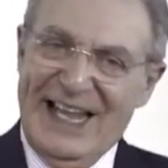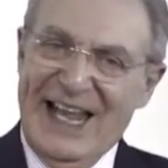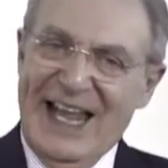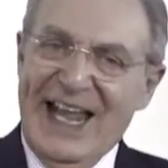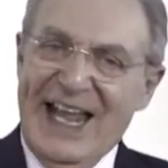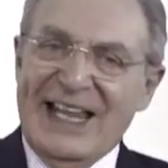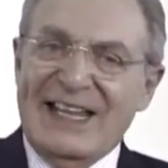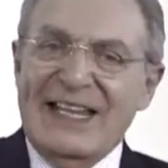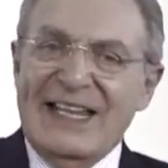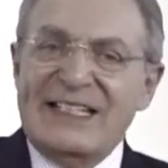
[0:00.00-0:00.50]

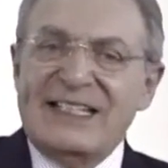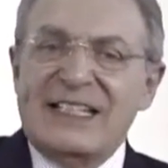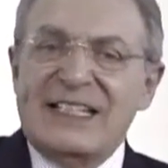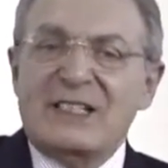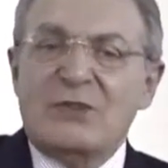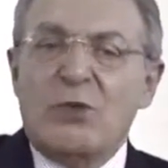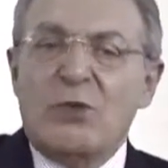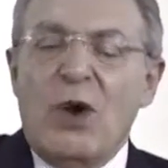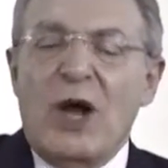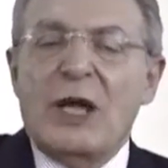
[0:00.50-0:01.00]
And this
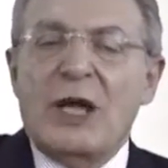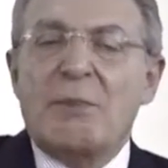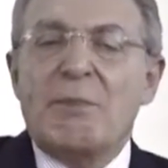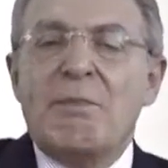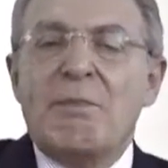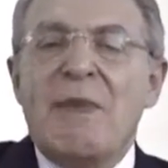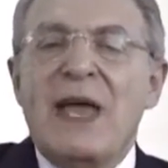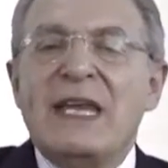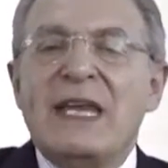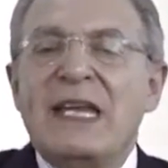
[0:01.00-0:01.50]
is why
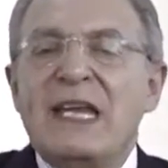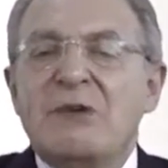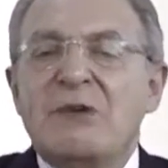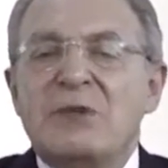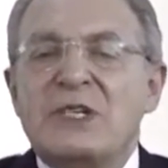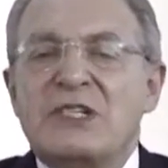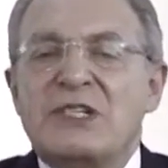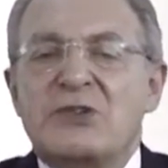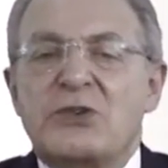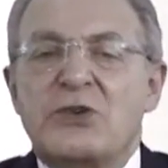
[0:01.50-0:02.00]
many
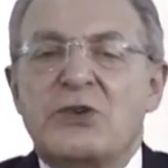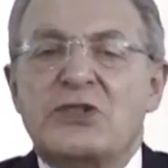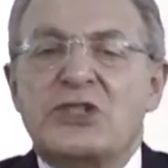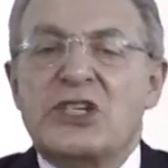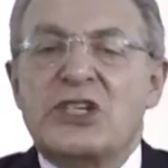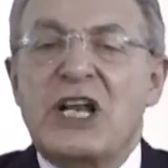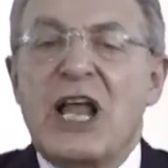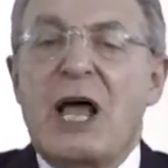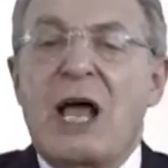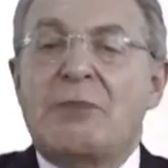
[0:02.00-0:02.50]

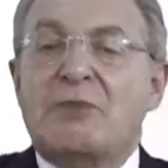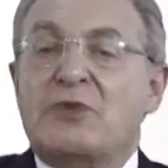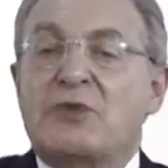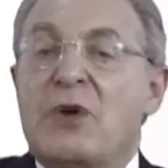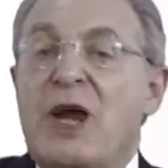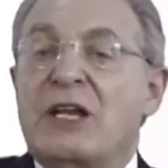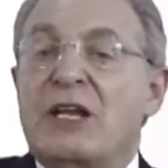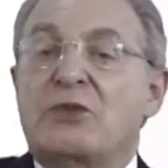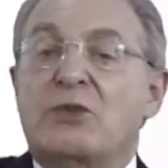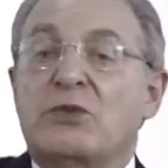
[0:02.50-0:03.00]
research labs
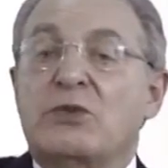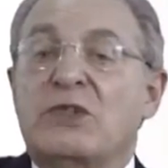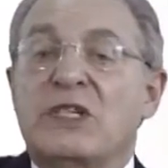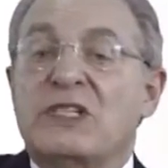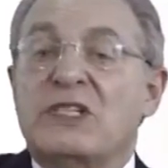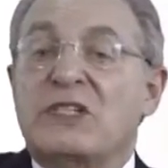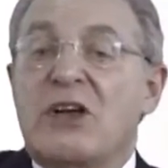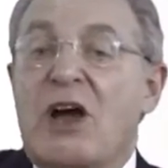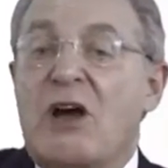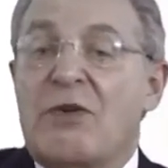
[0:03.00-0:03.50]
try to
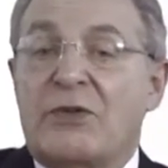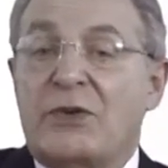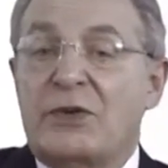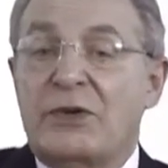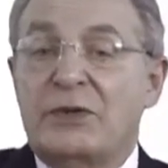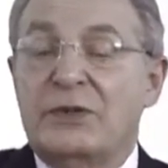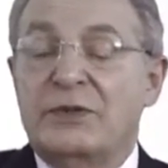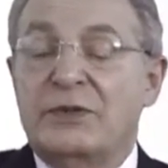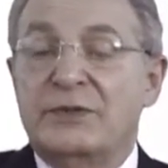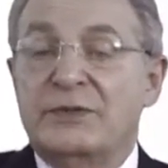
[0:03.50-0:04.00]

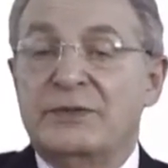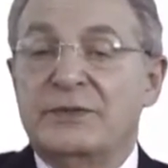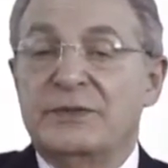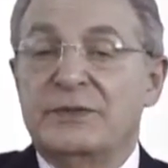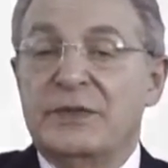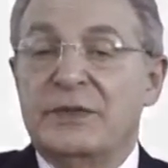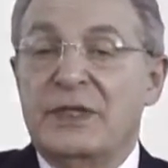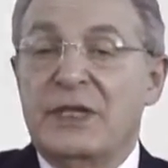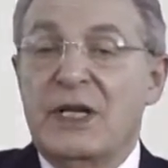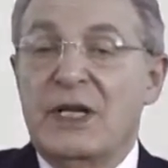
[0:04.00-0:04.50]
discover.
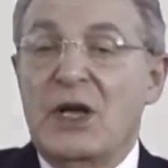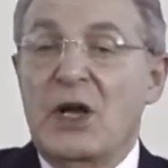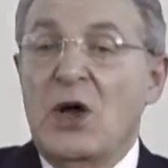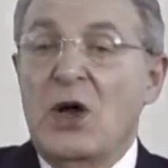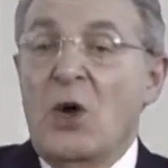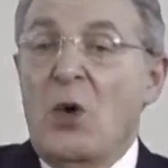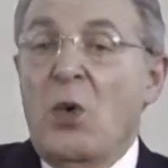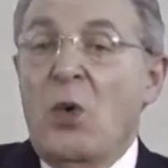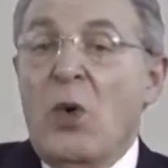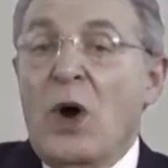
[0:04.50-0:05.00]

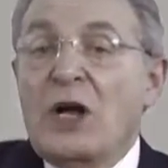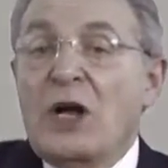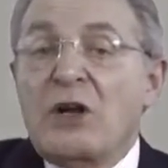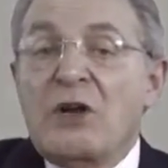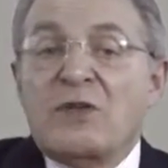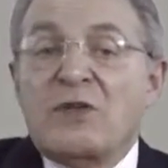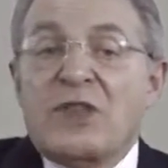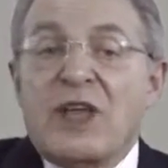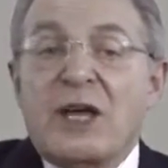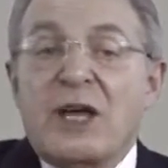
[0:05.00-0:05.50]
One
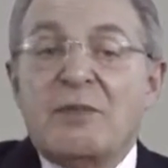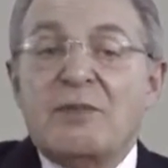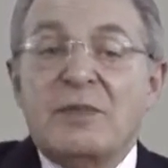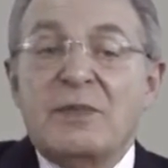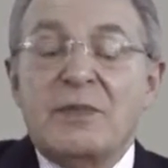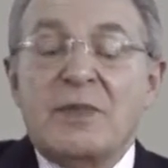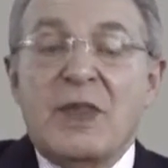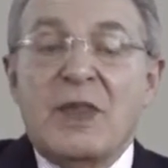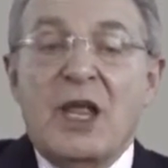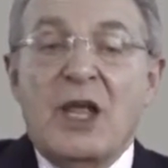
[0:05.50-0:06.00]
of
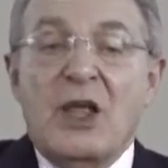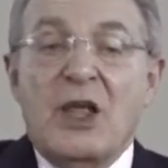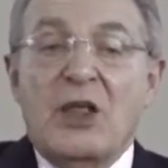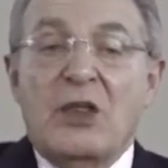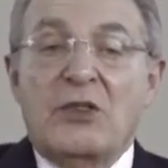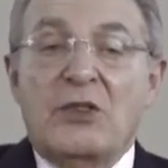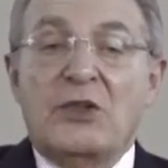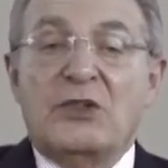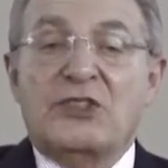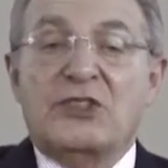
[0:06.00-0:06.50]
them,
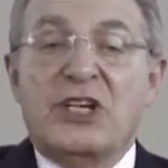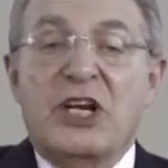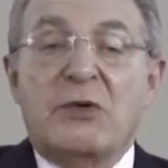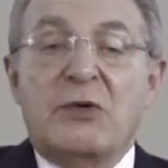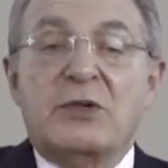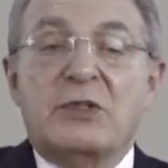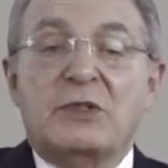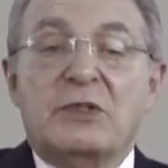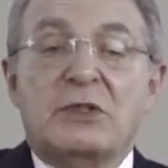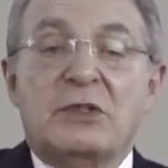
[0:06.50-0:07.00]
the
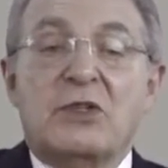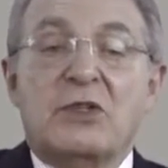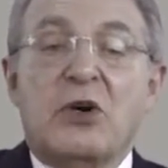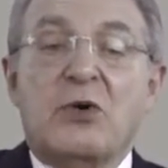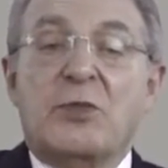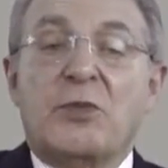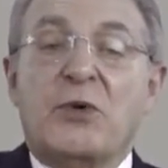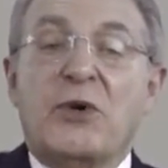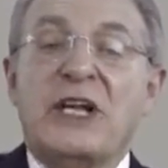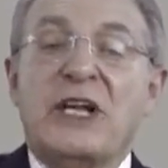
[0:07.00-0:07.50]
Jeune
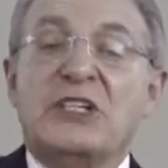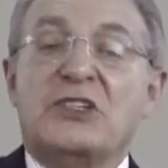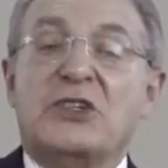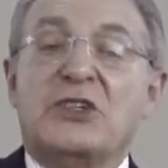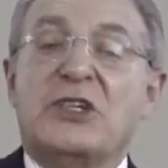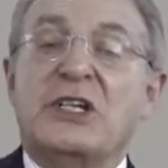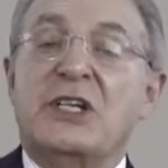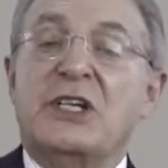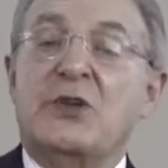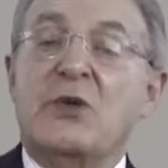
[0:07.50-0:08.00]

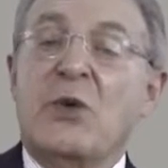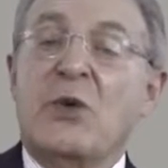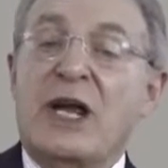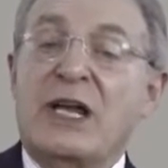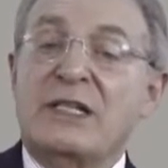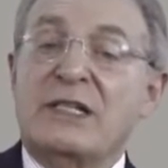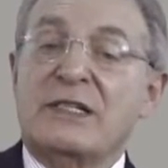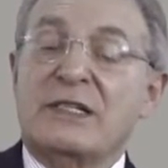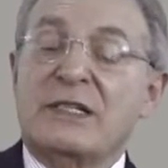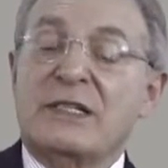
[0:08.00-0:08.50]
Corporation in
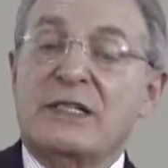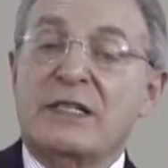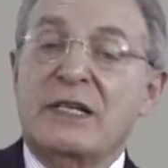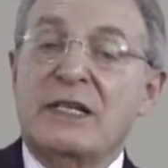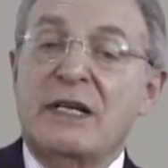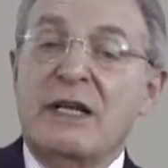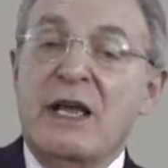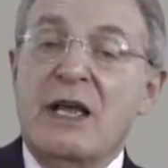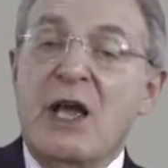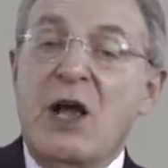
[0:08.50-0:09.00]
US,
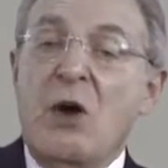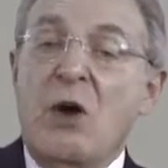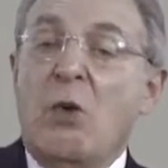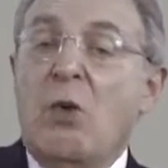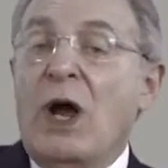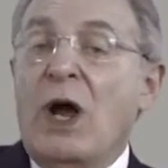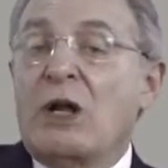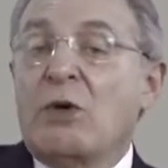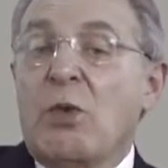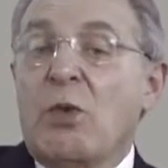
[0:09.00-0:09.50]

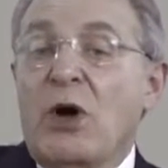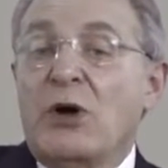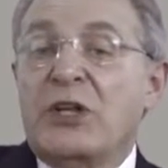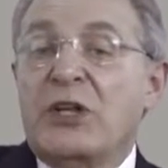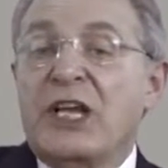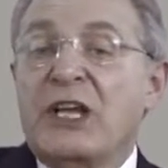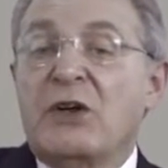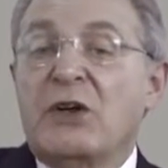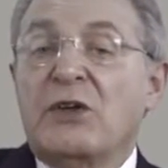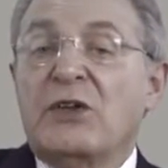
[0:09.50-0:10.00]
while
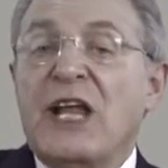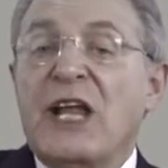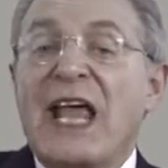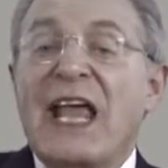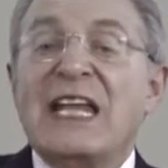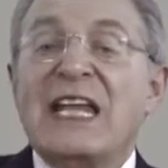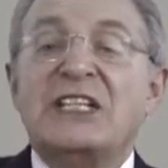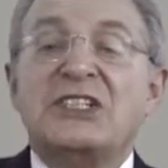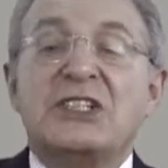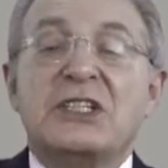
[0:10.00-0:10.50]
working on
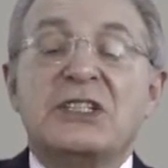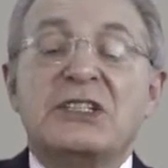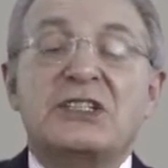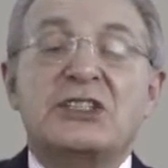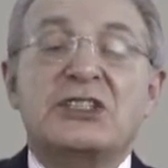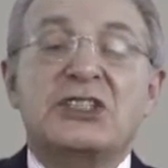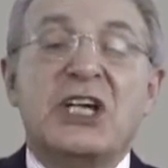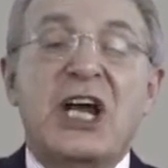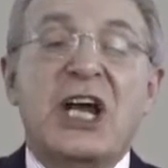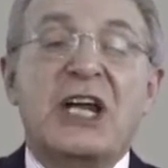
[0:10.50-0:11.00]
ancient
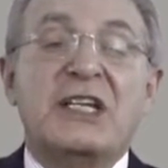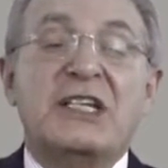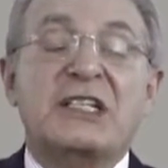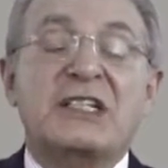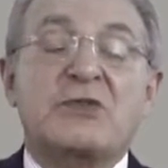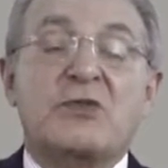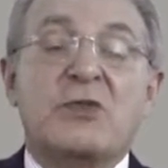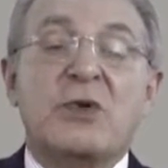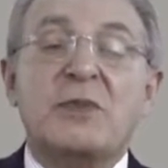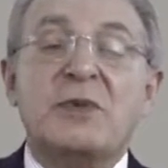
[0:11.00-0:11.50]

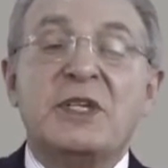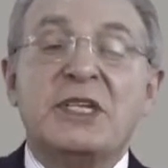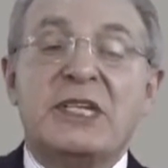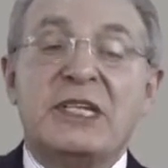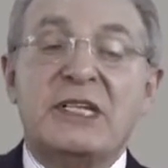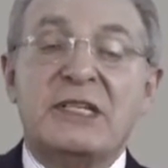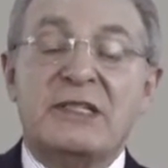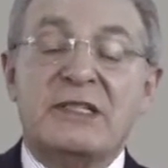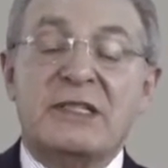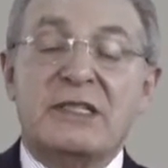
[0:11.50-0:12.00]
Chinese
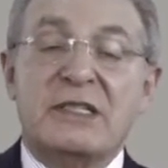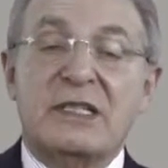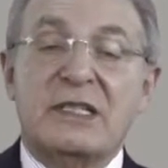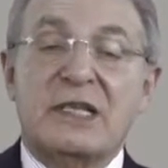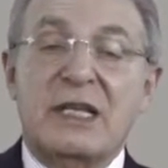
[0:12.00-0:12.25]
remedies,